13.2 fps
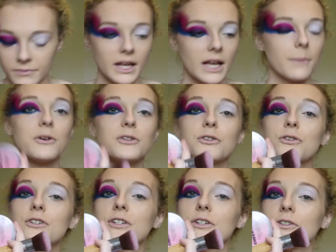I'm also
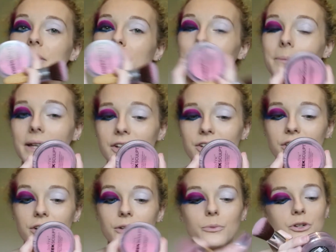going to use some
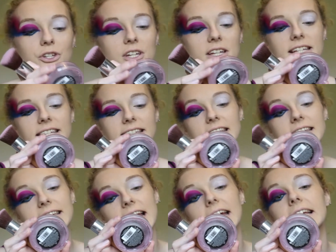blusher, which is the
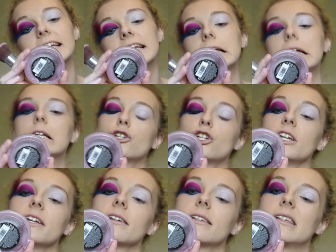Technique
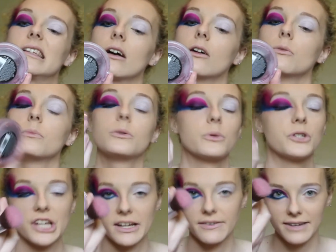Cheek Sculpt,
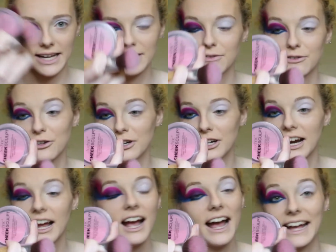which I've had for,
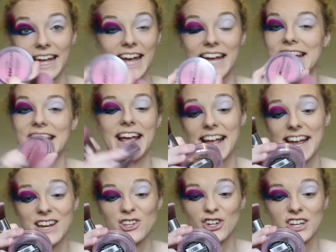again,
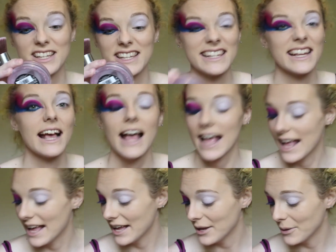ages.
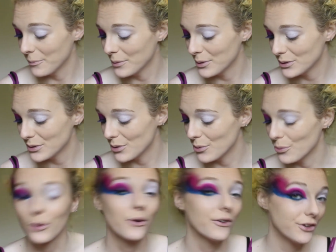So
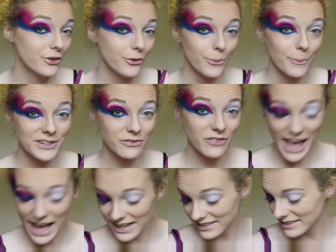we're going to do a bit of
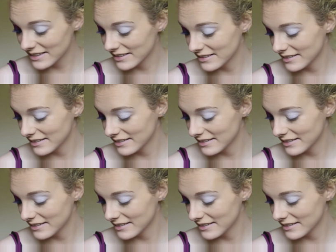that.